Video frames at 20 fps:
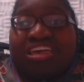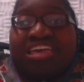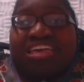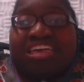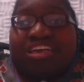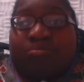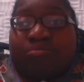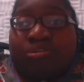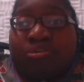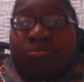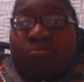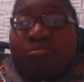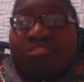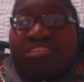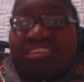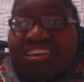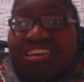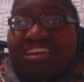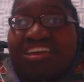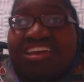and people
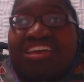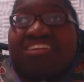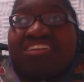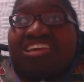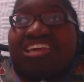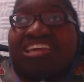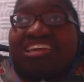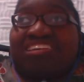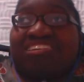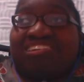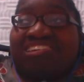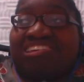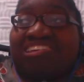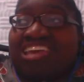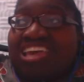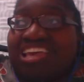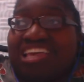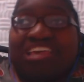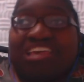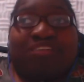think they can
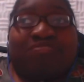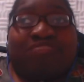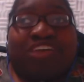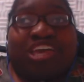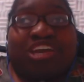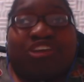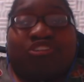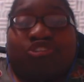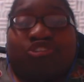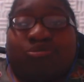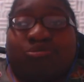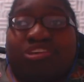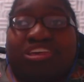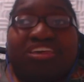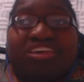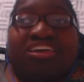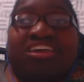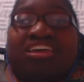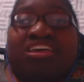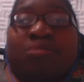take advantage of
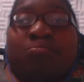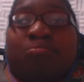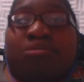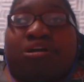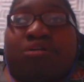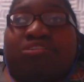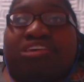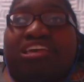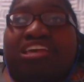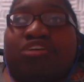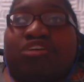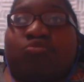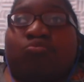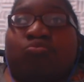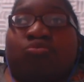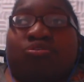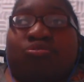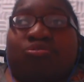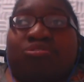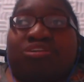me. But I'm getting
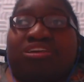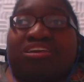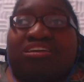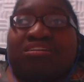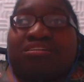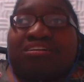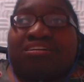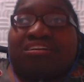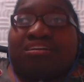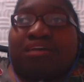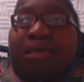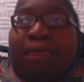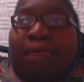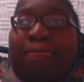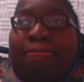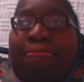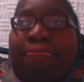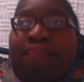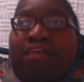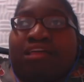really
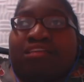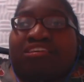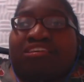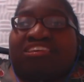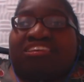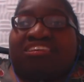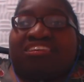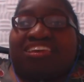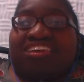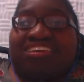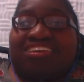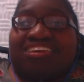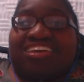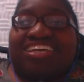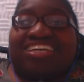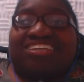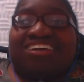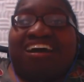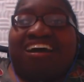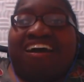sick
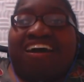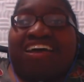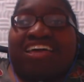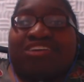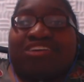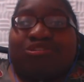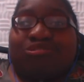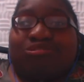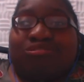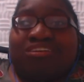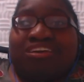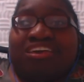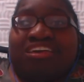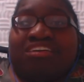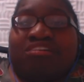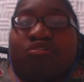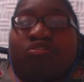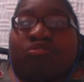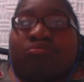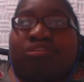and tired
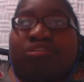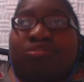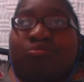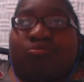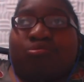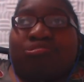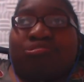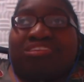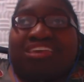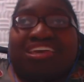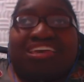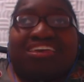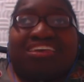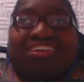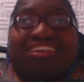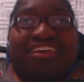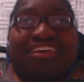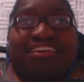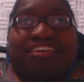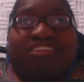of people thinking
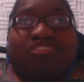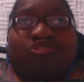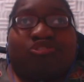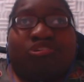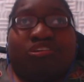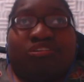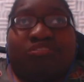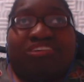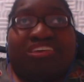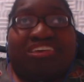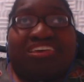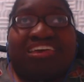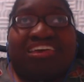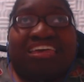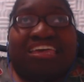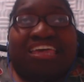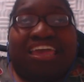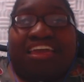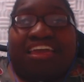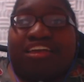they can treat me
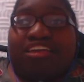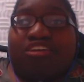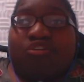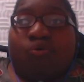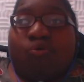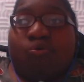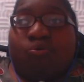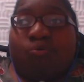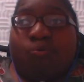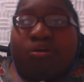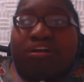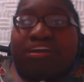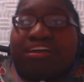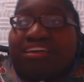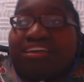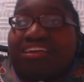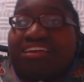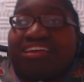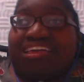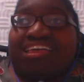any old
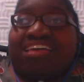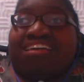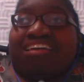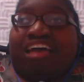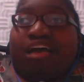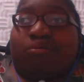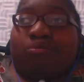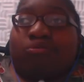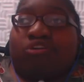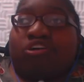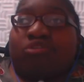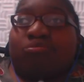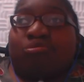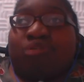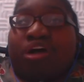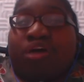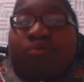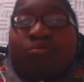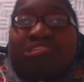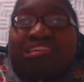way. I remember
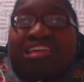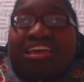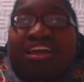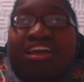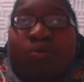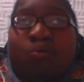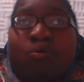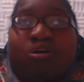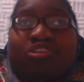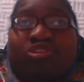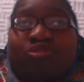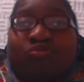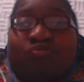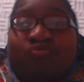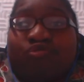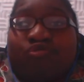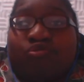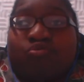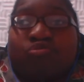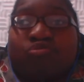I was at one of the
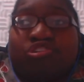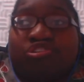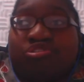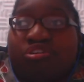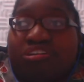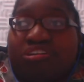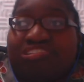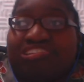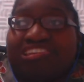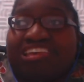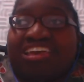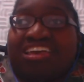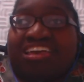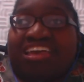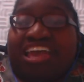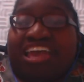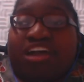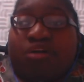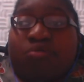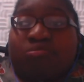food trucks
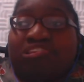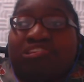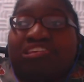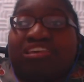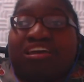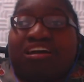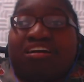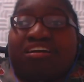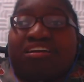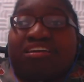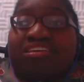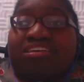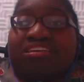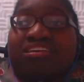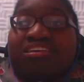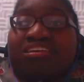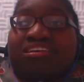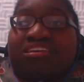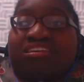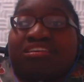outside
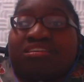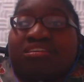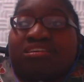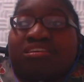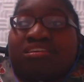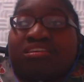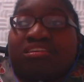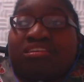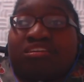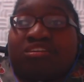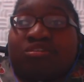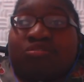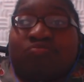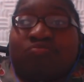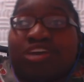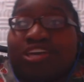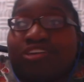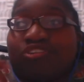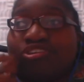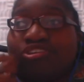the
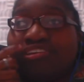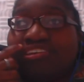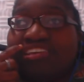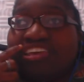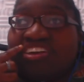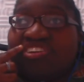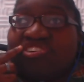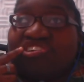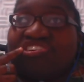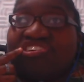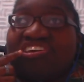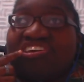convention center,